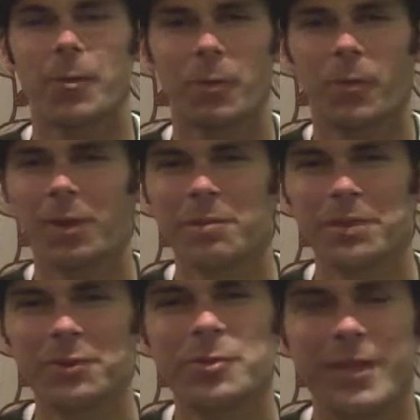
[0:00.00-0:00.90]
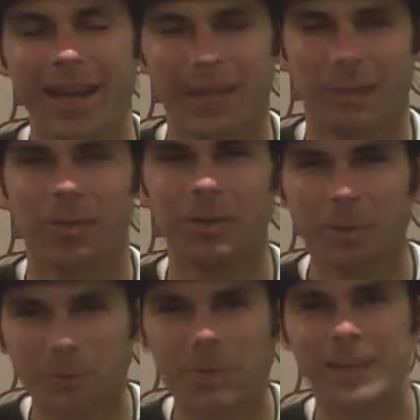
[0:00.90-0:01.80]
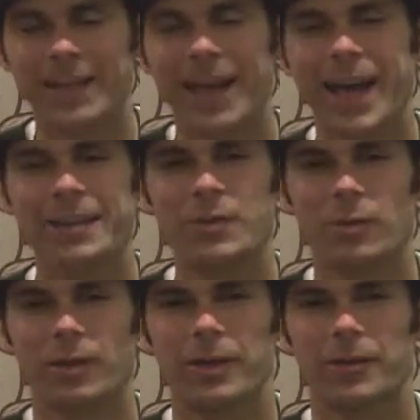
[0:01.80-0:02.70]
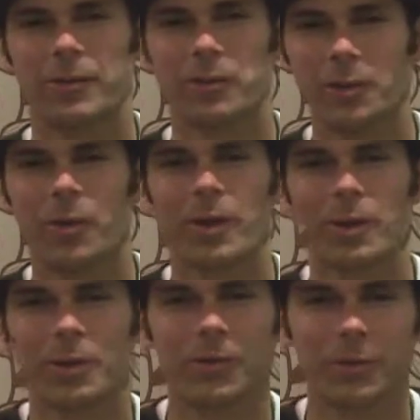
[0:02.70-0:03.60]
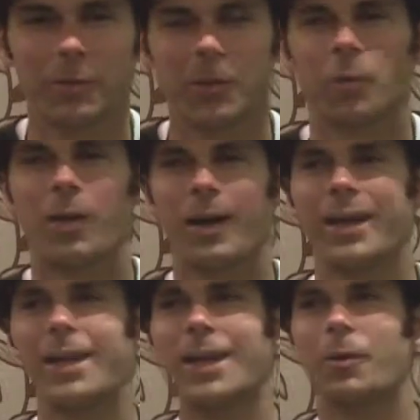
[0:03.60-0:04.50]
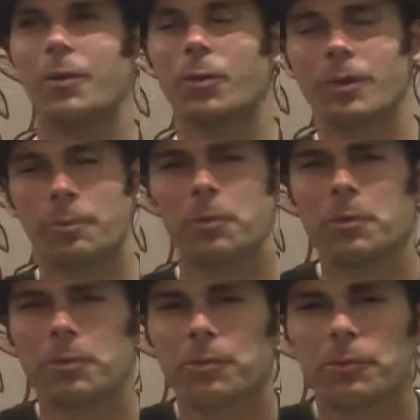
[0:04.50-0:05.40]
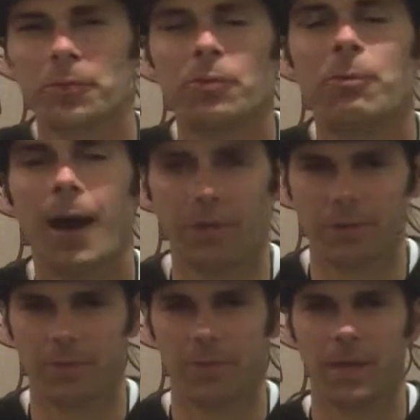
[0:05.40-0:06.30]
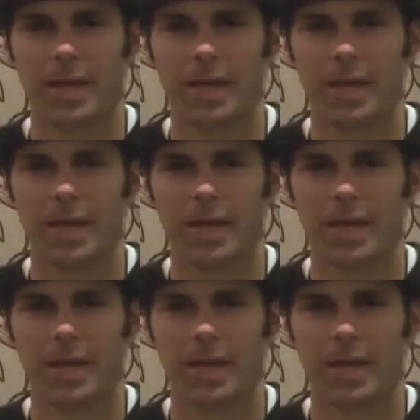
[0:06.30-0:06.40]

We want to be too nice. We want to be really kind to our heroes. We don't want to hurt them. We don't want to put them through too much.